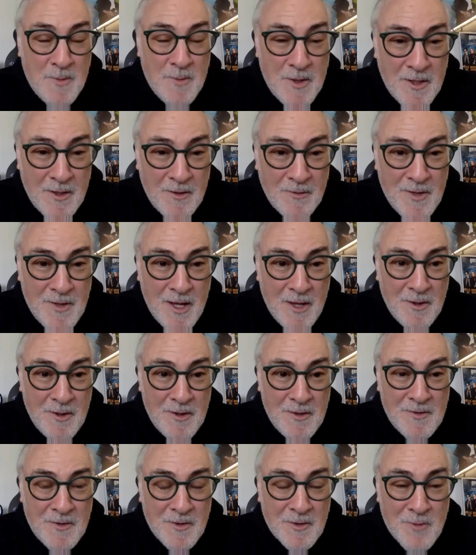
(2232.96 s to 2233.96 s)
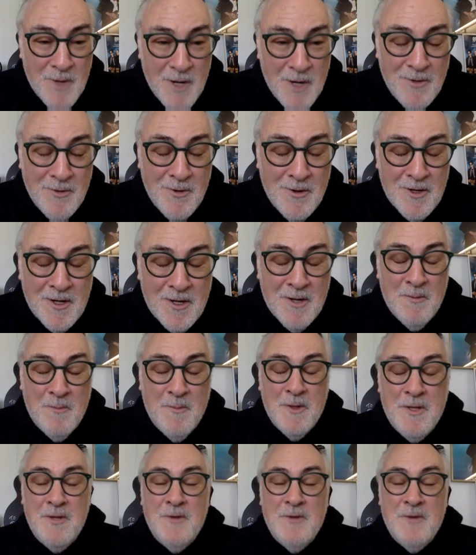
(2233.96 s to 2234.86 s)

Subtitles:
Not only is your granddaughter coming,